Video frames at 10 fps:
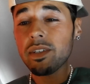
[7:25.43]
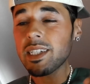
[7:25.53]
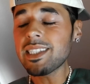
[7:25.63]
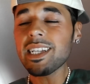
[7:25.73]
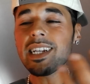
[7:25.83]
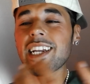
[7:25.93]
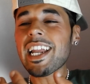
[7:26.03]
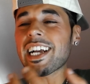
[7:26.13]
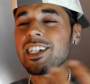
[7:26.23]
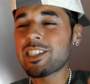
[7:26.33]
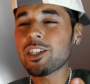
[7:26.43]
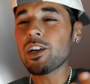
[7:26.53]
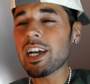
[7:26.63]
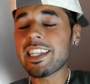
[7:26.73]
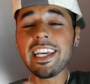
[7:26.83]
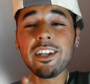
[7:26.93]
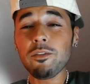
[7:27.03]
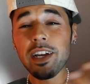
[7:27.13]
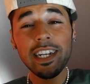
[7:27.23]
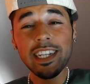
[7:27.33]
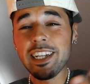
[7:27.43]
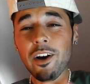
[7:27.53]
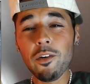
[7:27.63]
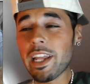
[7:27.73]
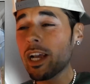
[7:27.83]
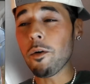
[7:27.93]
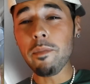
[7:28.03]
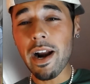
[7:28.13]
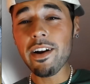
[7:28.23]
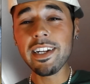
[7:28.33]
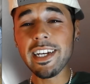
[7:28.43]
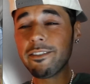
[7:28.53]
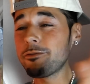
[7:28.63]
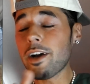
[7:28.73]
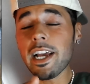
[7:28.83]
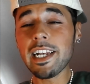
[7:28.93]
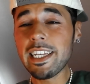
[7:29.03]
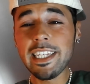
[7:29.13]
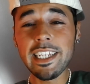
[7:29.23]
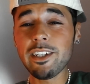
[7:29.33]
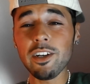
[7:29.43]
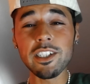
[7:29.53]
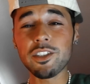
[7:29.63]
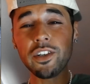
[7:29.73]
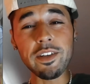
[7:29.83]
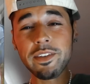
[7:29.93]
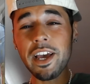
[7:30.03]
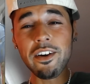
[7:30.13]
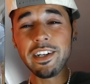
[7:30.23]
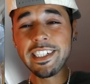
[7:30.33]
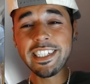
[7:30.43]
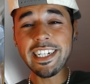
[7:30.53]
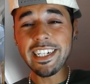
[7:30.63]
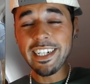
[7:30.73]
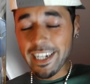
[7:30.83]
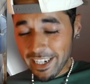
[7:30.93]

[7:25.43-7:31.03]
This sounded like a song at the end when, you know, they got married and finally he got his dream girl and shit.